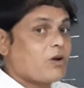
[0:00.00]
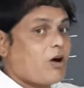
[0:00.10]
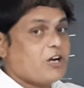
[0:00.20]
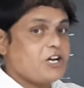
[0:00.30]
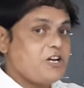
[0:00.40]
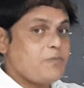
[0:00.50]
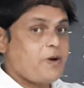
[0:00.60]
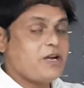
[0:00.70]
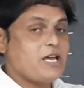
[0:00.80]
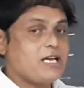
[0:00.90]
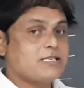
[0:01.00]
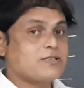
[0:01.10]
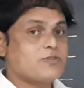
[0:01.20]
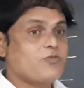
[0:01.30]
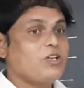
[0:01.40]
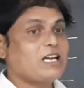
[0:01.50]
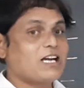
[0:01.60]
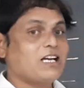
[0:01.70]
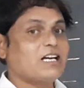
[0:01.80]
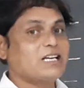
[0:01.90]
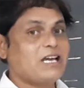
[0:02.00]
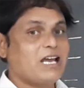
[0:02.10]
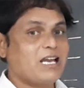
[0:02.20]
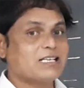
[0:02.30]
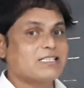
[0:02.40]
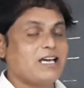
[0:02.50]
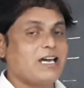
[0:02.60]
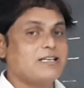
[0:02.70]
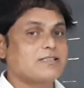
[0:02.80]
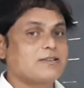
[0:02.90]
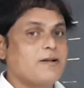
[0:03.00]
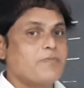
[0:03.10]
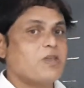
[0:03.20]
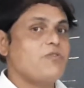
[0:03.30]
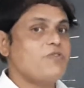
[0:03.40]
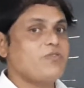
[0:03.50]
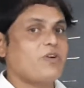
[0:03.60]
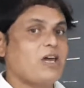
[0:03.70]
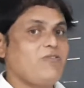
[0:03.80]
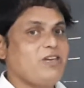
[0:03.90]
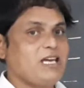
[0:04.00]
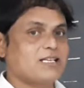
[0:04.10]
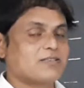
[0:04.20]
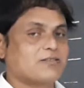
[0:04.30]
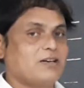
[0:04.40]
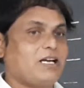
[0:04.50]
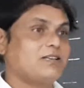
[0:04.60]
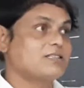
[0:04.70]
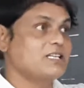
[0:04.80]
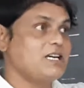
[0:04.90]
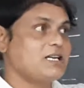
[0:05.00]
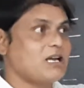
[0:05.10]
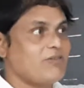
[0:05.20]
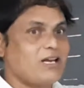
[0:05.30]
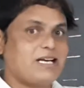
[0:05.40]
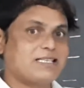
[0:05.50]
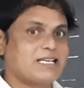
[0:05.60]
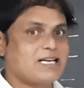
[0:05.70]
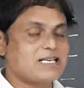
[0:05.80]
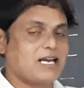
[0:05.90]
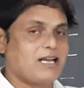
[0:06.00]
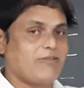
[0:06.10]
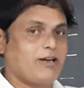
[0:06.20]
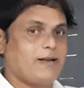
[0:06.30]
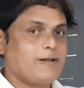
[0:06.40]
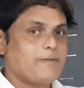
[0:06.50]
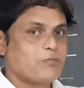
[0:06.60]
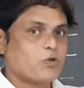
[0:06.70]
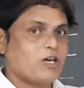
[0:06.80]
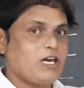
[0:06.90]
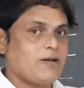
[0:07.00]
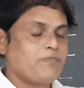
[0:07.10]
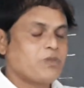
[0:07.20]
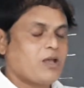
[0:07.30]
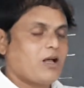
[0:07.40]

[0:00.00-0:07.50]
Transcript: got independence, we conducted elections every 5 years at state level and central level. Okay,